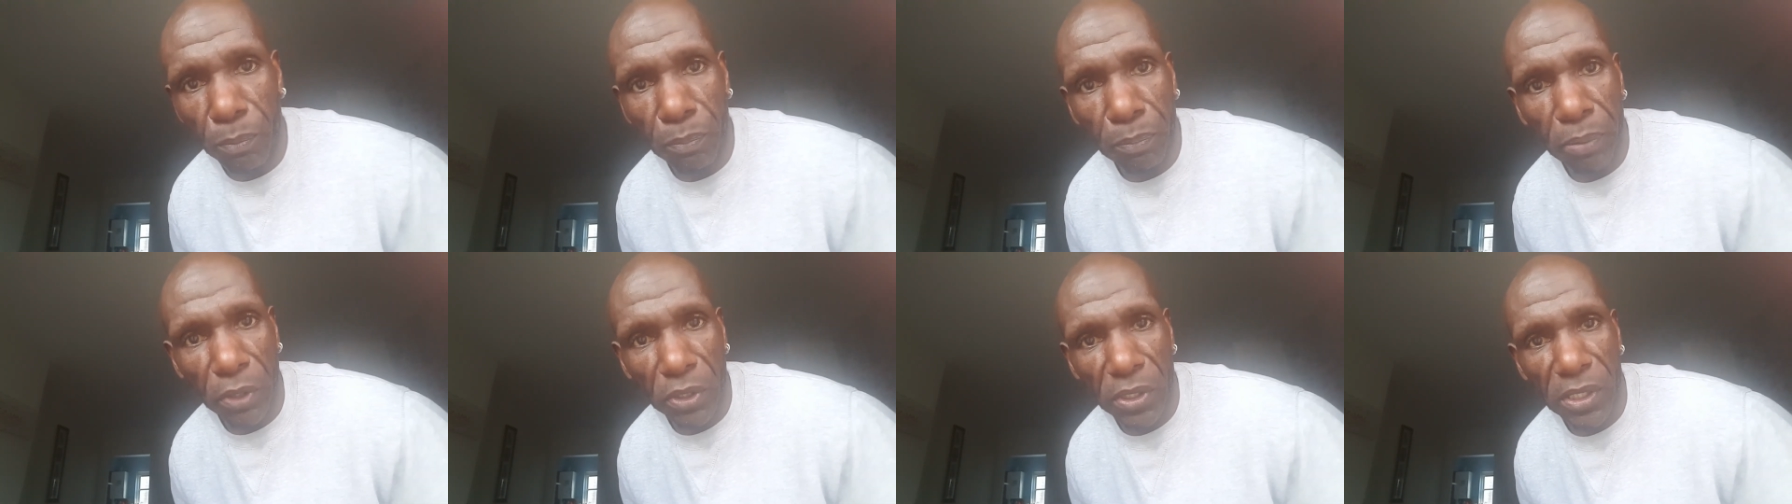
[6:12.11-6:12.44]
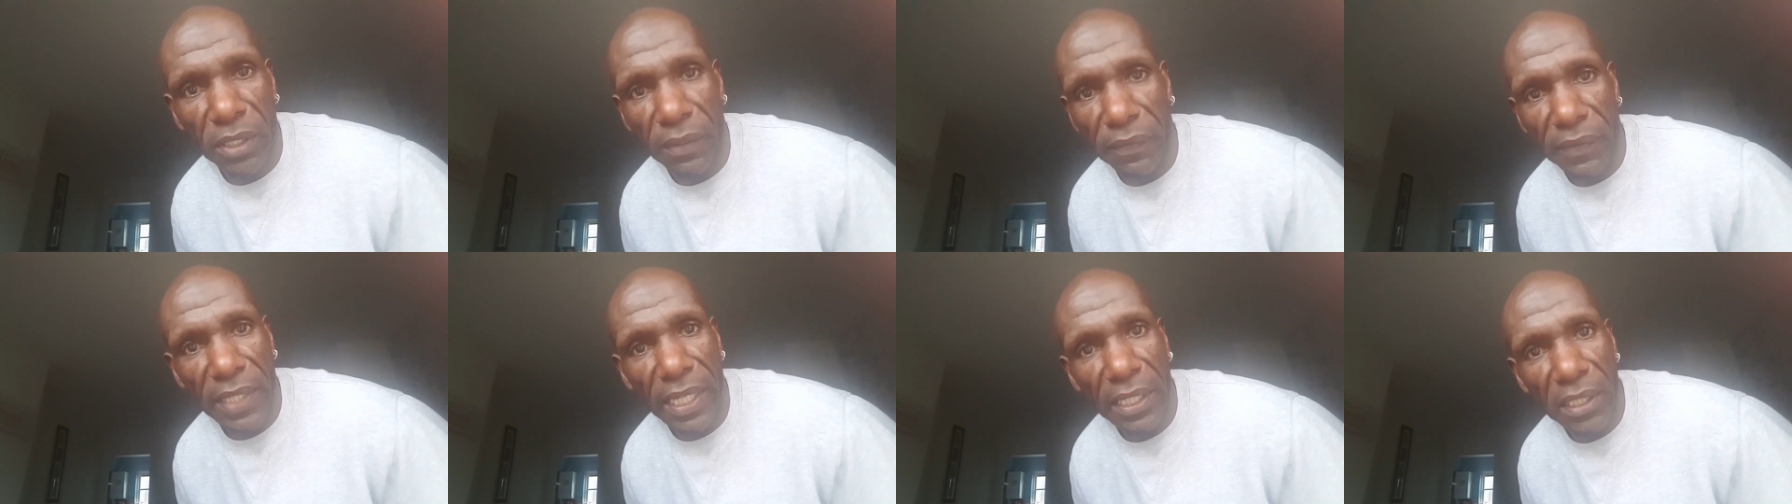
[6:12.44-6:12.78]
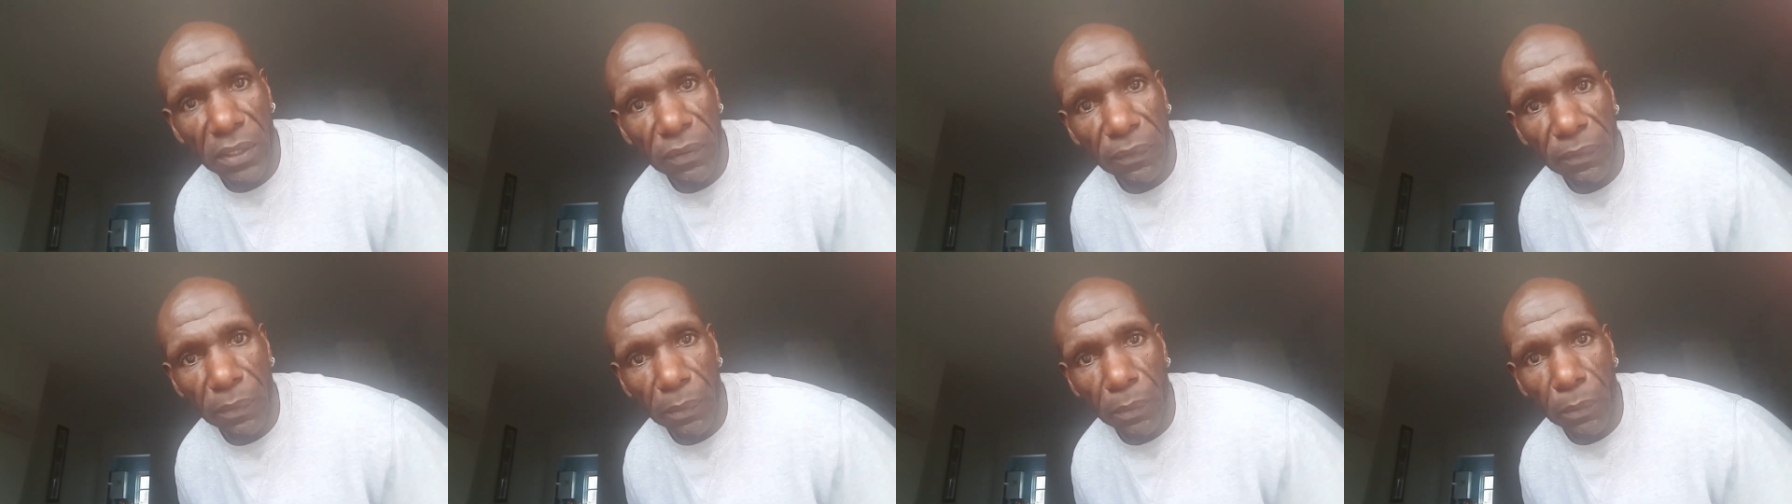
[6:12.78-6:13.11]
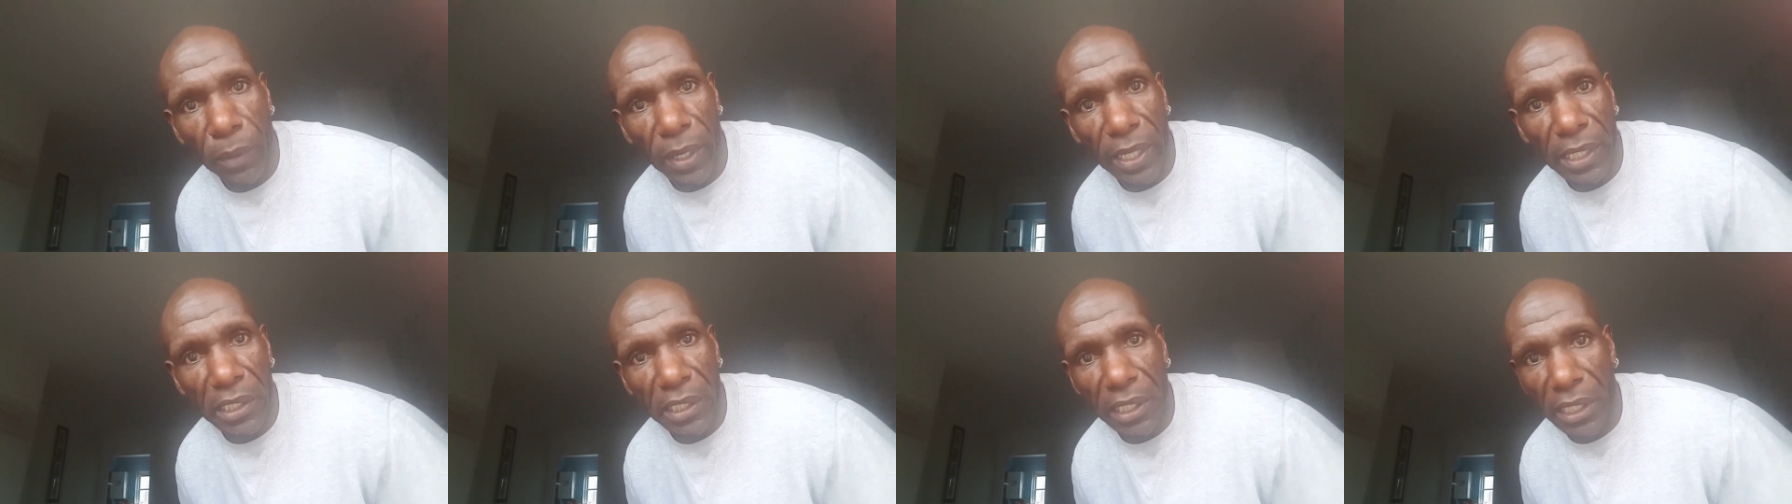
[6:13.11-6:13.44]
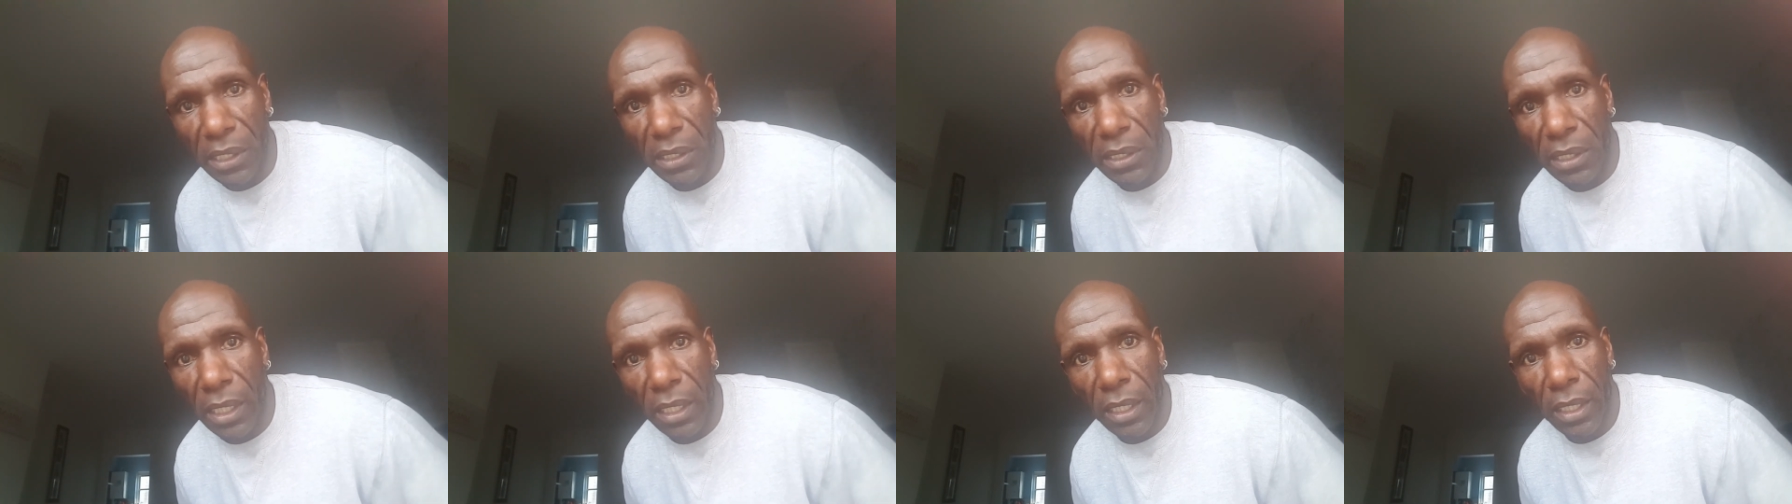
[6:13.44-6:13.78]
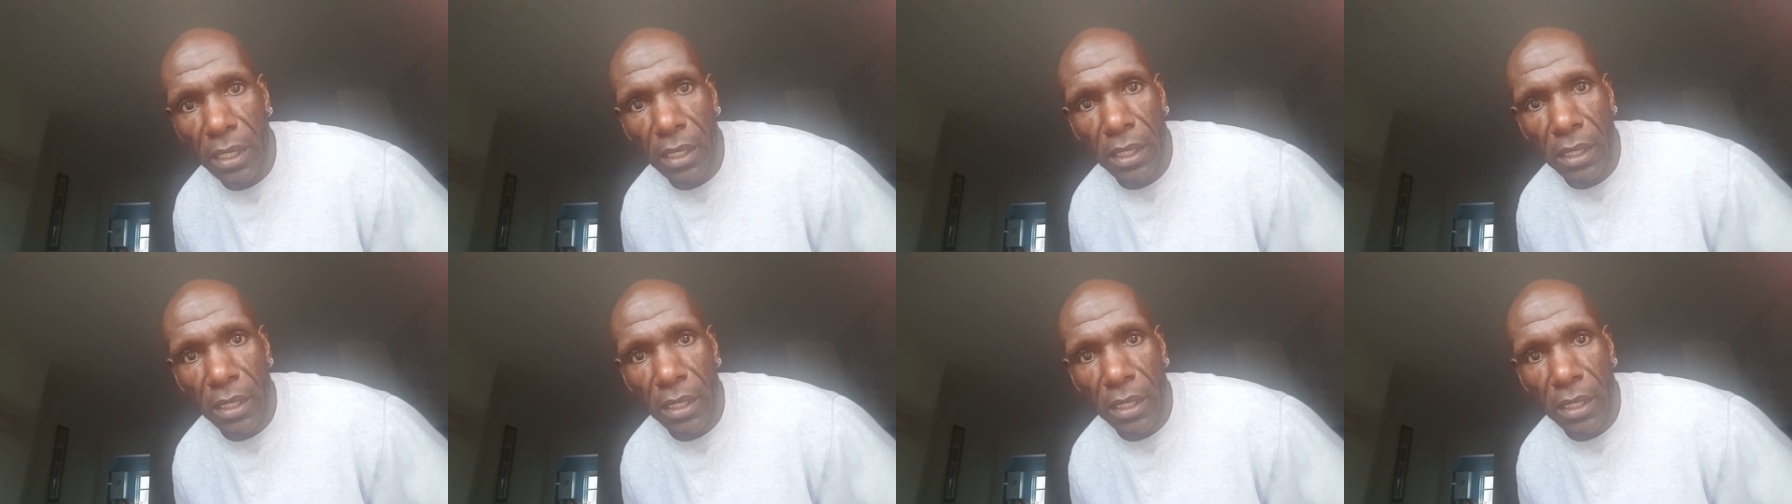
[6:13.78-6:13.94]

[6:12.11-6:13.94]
positive attention from white chicks.